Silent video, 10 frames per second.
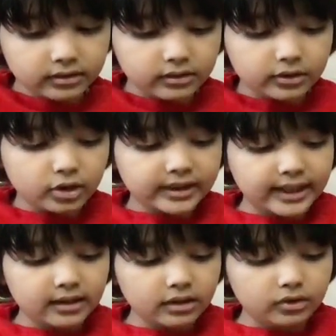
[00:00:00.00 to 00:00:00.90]
your
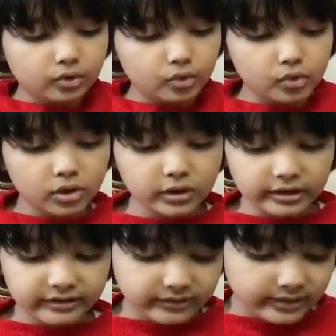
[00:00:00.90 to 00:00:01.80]
king
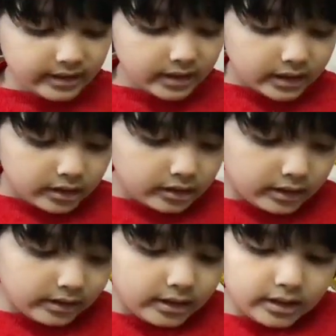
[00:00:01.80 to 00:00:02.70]
towards
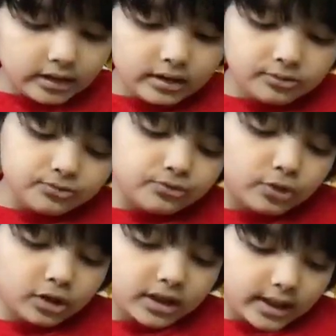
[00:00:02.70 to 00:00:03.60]
the
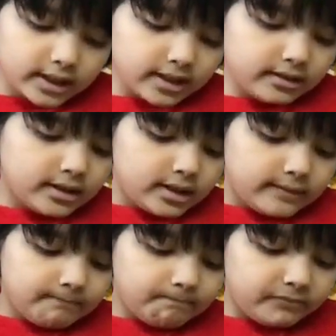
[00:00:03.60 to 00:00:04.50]
rook,
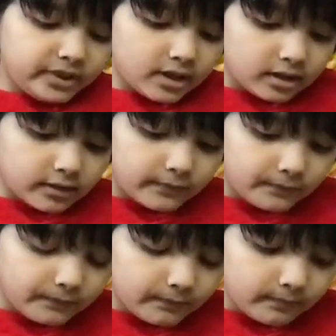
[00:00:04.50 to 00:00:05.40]
the
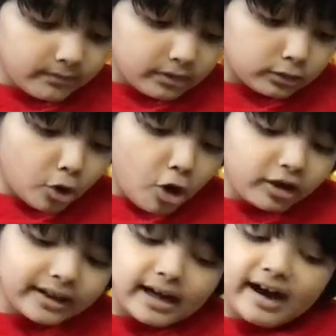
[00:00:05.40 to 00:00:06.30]

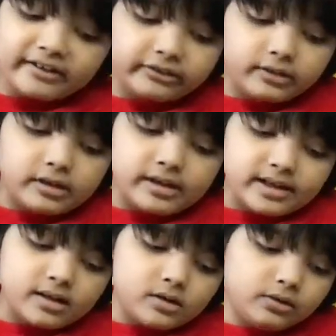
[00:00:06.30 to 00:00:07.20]
long castle
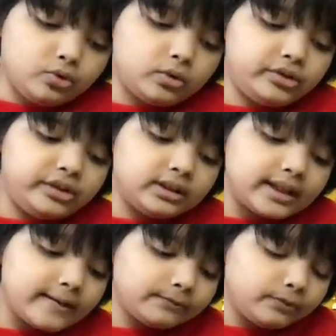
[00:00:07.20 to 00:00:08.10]
towards the
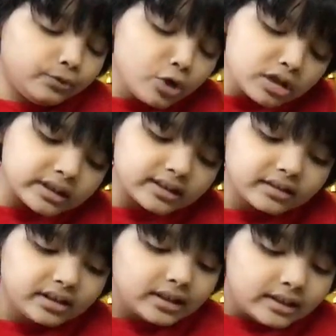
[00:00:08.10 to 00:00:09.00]
left rook,
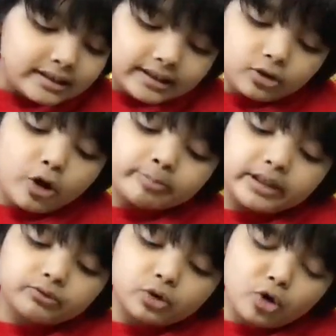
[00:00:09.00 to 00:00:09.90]
and hop
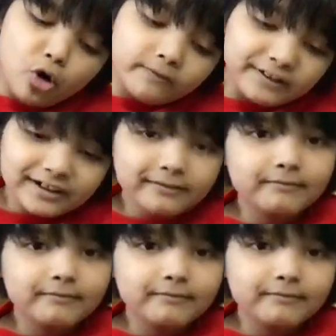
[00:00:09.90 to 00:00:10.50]
that rook over,